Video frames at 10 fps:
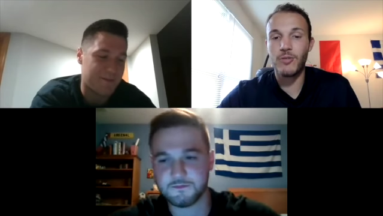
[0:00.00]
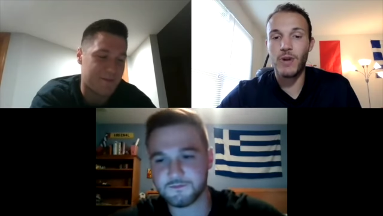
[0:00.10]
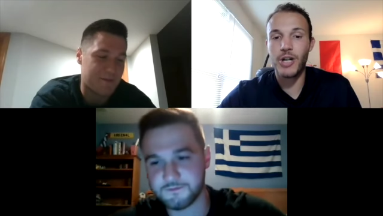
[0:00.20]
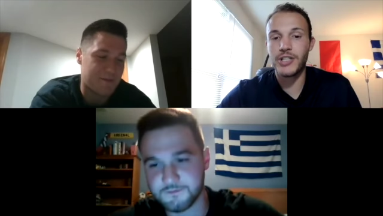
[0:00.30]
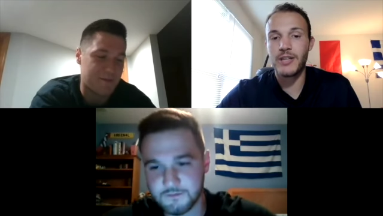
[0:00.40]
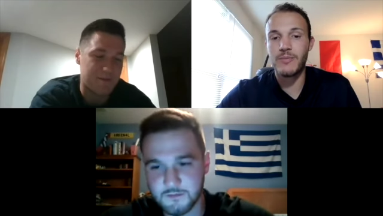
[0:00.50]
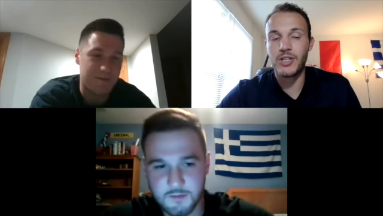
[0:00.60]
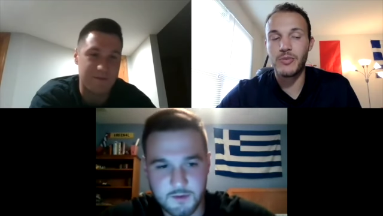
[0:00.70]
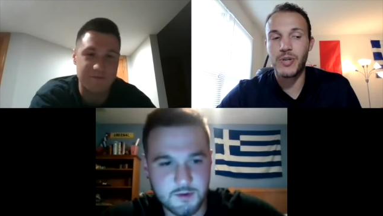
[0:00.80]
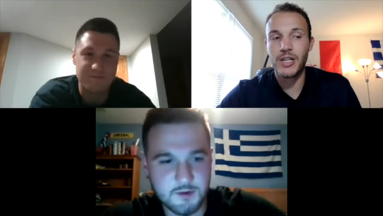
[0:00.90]
Speaker 1: watching them so
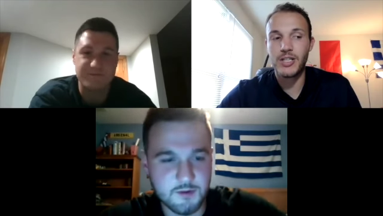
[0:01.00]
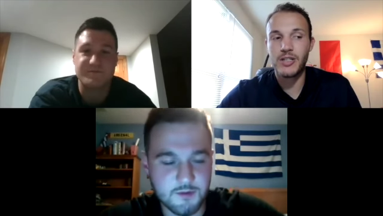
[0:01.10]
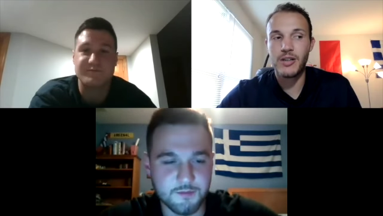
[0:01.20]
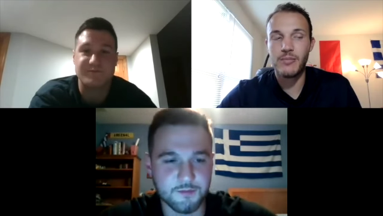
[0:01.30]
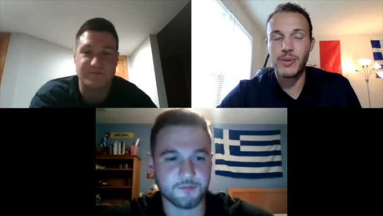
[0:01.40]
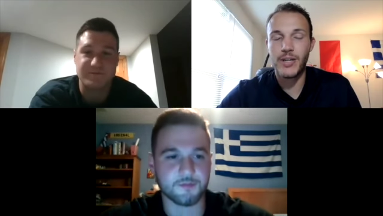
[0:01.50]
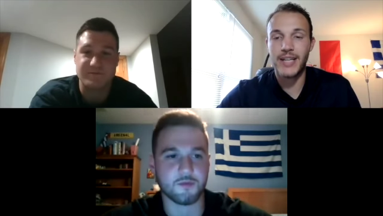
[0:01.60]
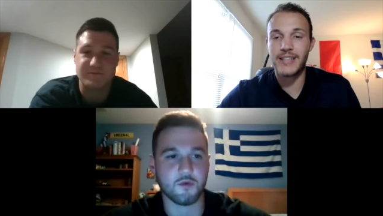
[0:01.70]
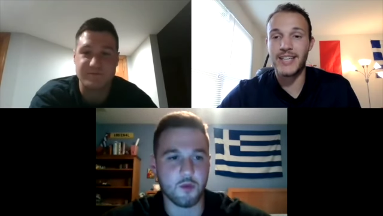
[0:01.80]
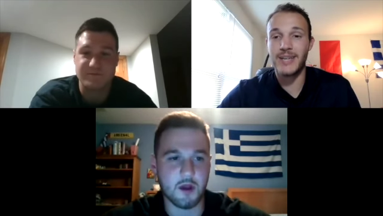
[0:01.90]
much. But like at the
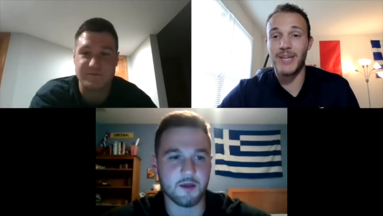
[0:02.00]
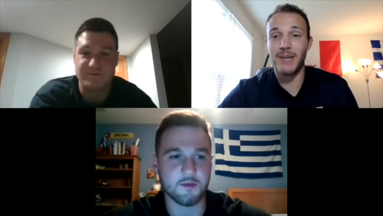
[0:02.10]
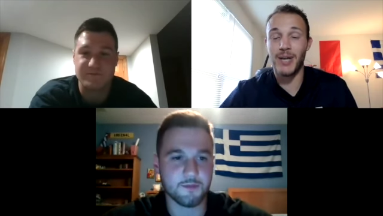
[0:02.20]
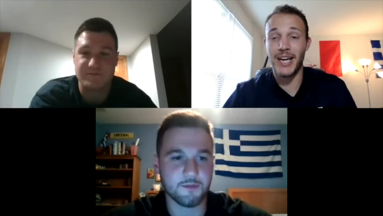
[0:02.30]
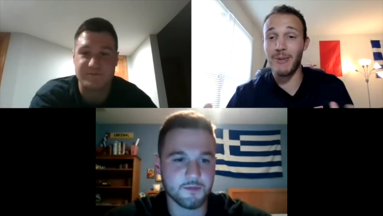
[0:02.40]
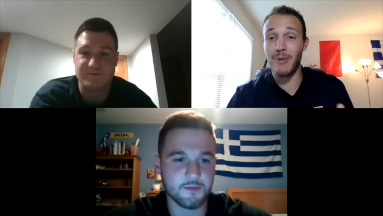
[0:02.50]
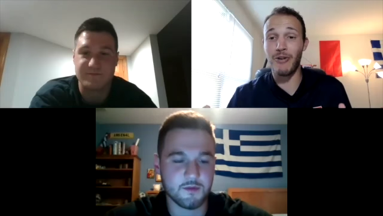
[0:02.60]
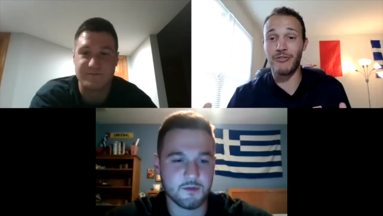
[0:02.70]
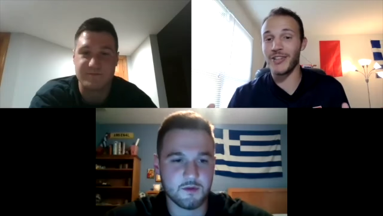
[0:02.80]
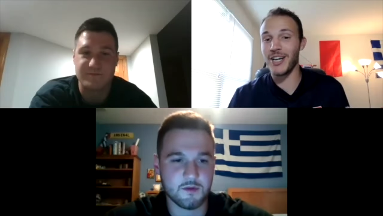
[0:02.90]
right. same time, like I'm all
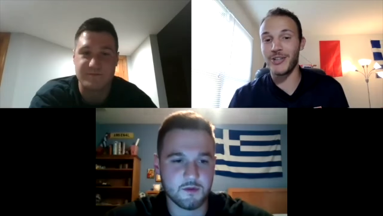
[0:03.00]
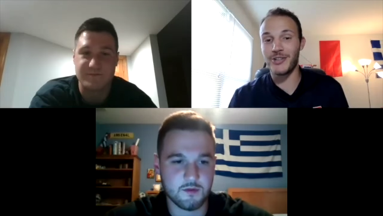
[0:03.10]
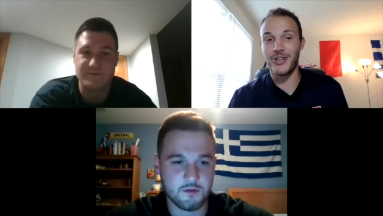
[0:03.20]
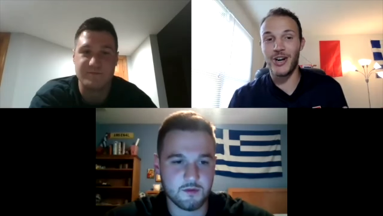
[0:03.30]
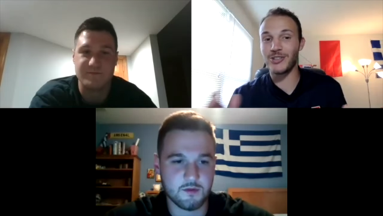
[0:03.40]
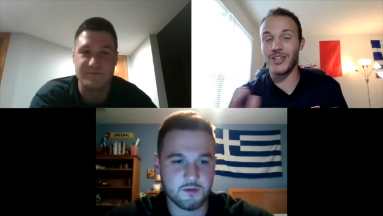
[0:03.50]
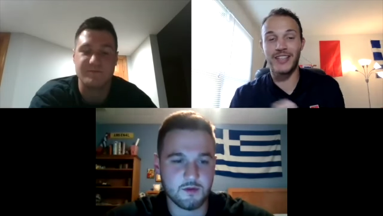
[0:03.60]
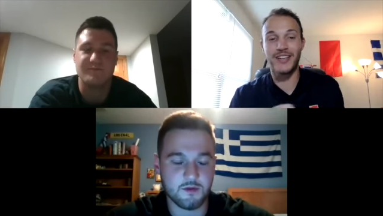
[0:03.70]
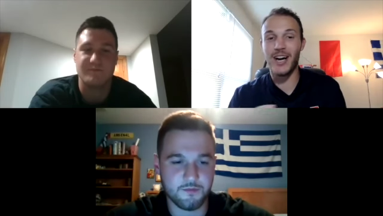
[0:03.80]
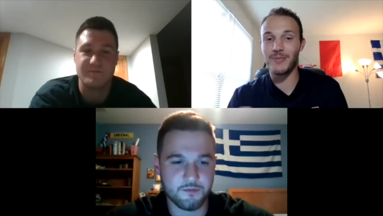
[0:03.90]
for the underdog, like
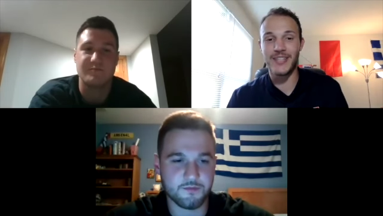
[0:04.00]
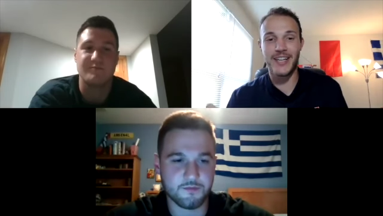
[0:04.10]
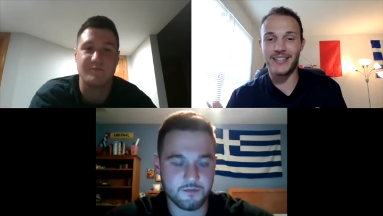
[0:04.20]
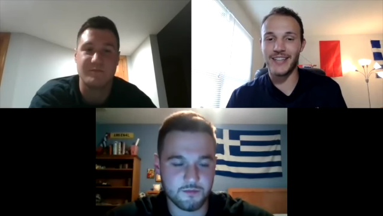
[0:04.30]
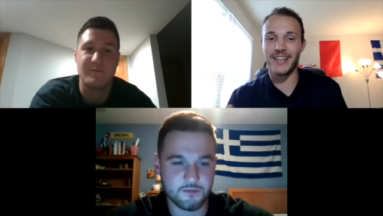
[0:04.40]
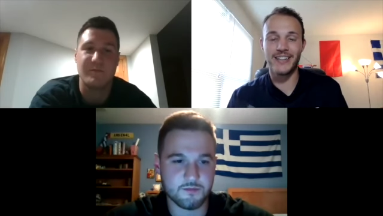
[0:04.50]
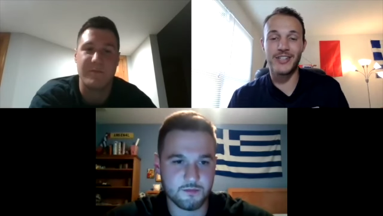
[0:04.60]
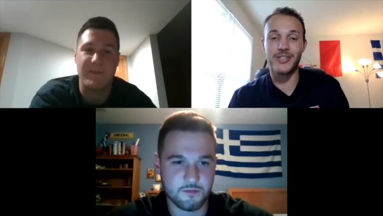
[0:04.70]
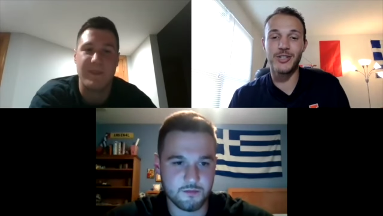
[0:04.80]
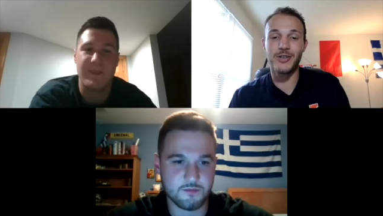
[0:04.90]
upsets, like let's
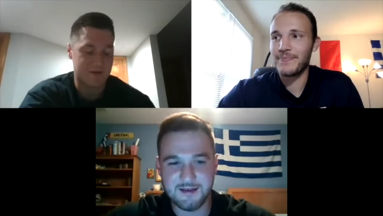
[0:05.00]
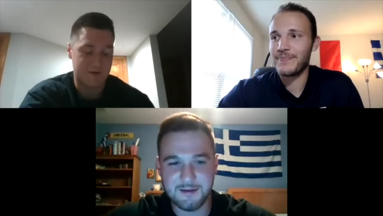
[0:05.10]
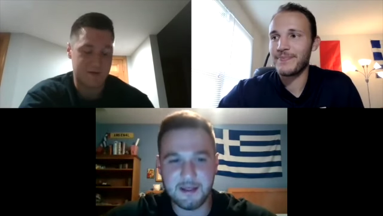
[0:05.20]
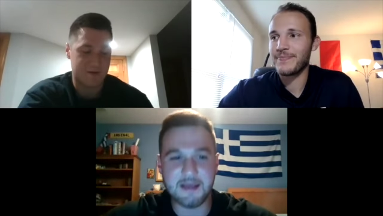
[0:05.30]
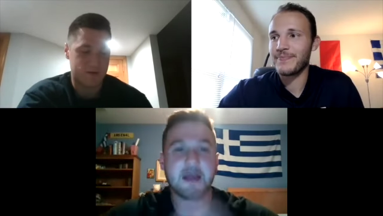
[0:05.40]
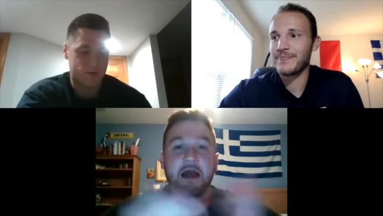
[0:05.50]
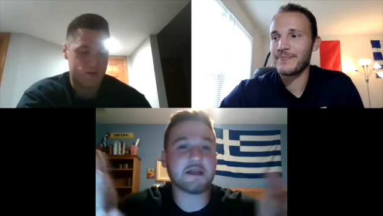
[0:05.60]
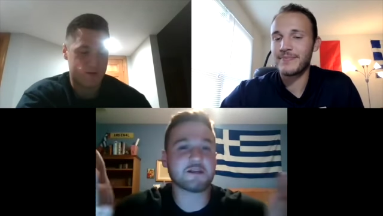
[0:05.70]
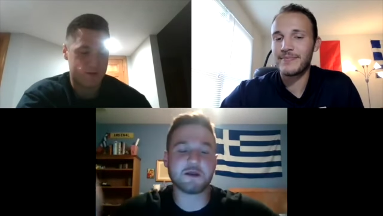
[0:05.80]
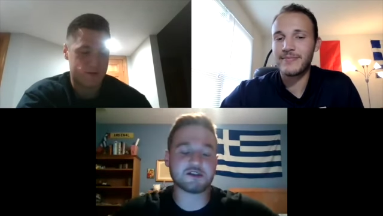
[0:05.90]
do it. Like
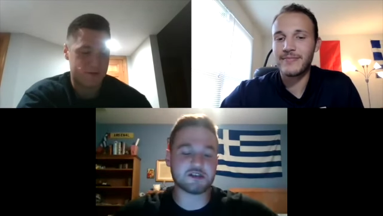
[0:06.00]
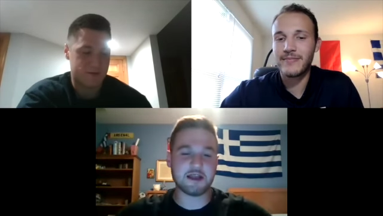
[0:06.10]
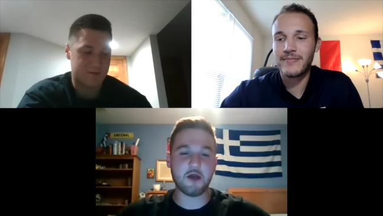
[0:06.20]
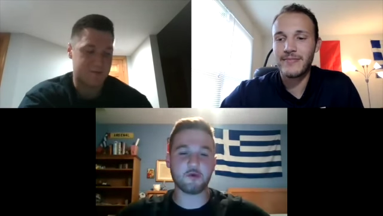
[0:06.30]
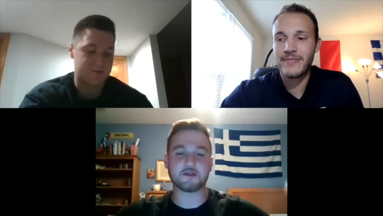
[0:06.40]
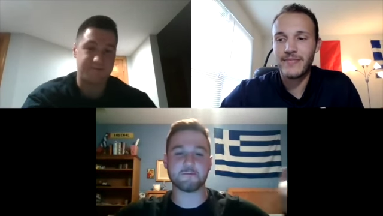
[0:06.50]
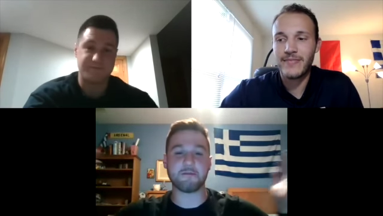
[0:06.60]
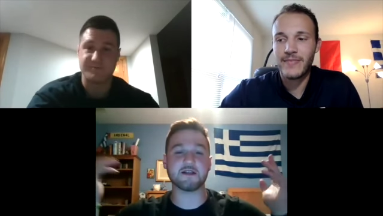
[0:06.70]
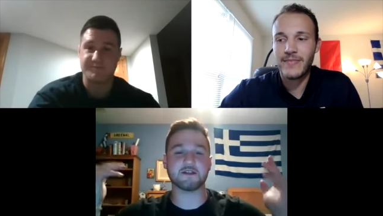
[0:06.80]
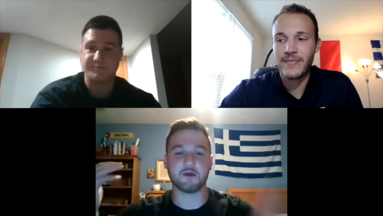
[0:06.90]
Speaker 2: especially now with
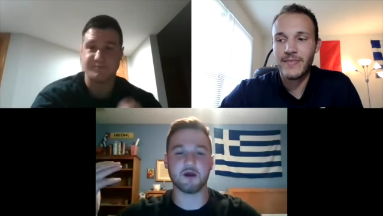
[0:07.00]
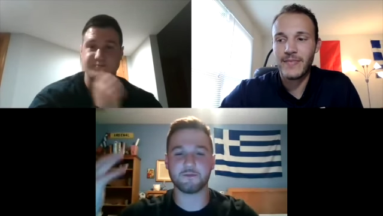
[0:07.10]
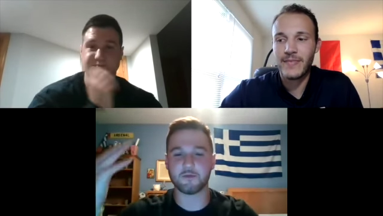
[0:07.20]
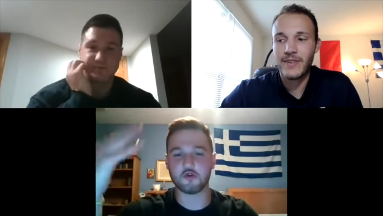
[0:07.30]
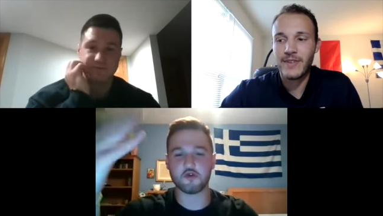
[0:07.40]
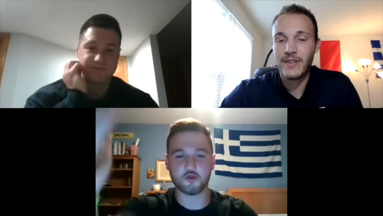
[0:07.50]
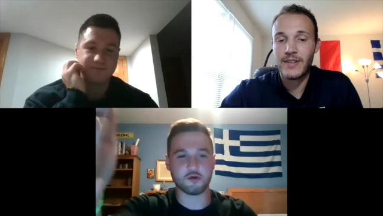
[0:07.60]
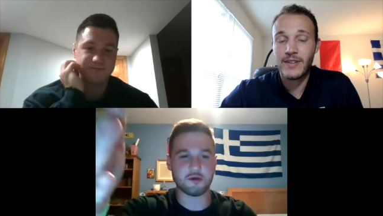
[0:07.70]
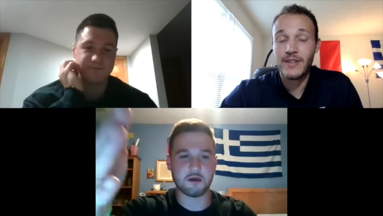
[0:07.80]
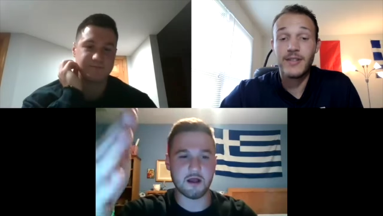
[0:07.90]
Benzema, who
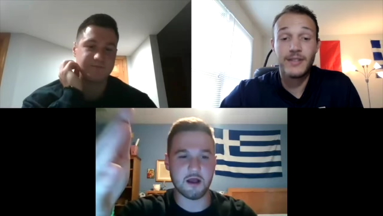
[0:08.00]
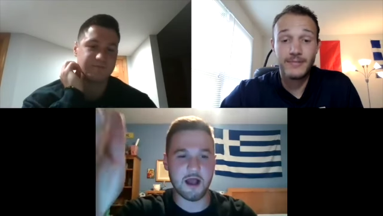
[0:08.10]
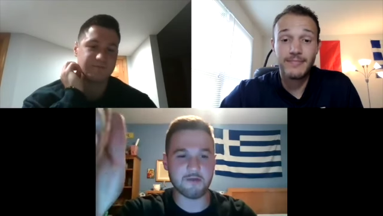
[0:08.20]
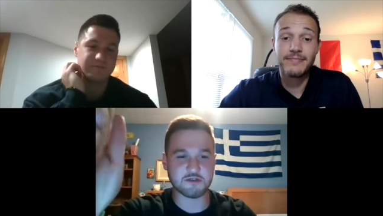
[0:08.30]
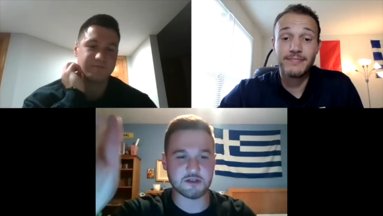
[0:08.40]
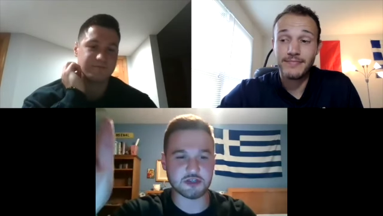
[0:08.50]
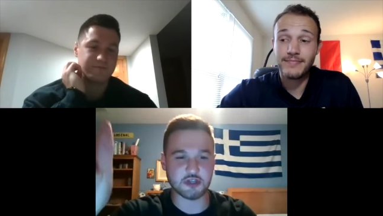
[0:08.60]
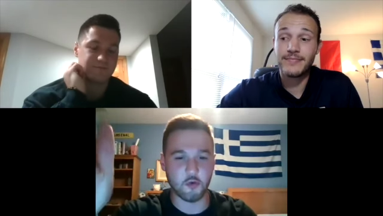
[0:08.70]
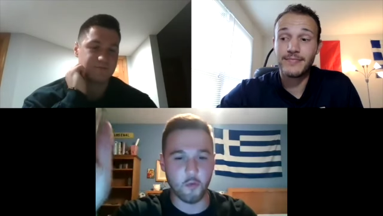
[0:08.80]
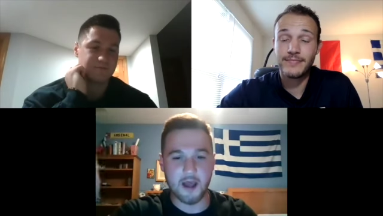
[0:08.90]
obviously showed
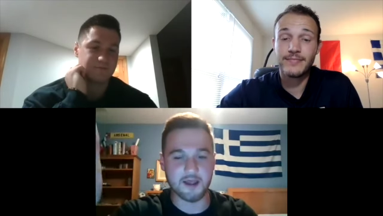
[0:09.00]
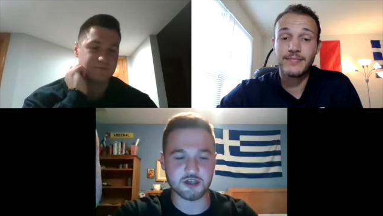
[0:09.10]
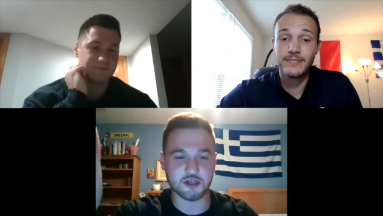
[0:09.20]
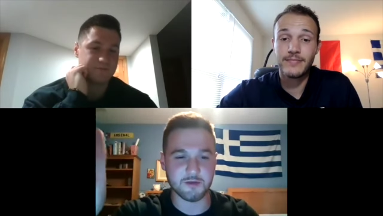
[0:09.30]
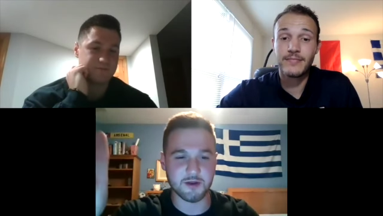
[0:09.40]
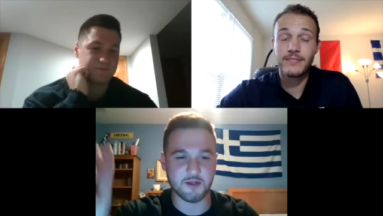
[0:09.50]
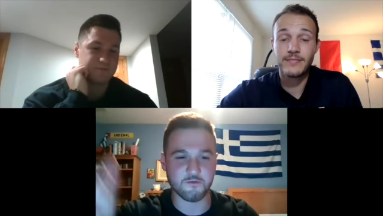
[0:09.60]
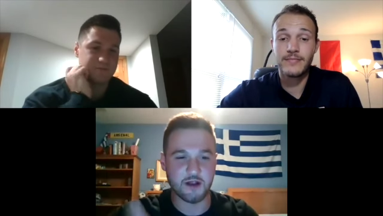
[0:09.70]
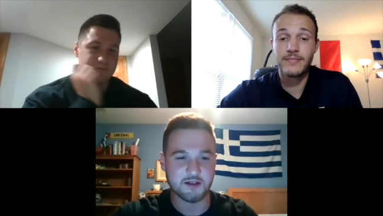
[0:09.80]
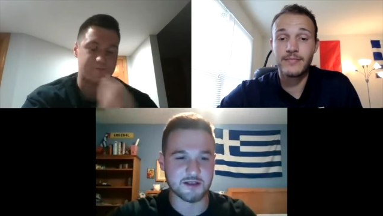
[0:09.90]
why he should have been on the
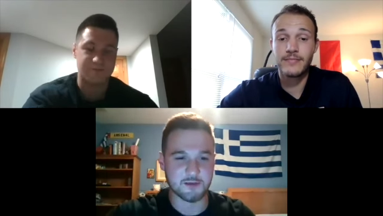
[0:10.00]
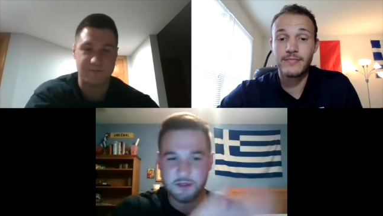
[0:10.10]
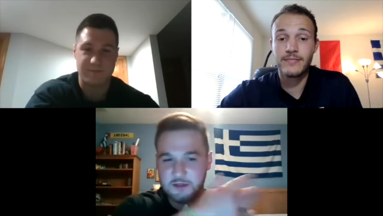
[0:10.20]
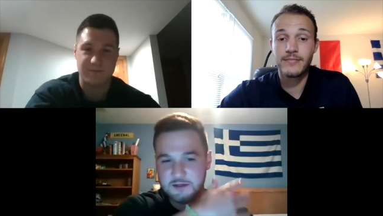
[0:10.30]
France team these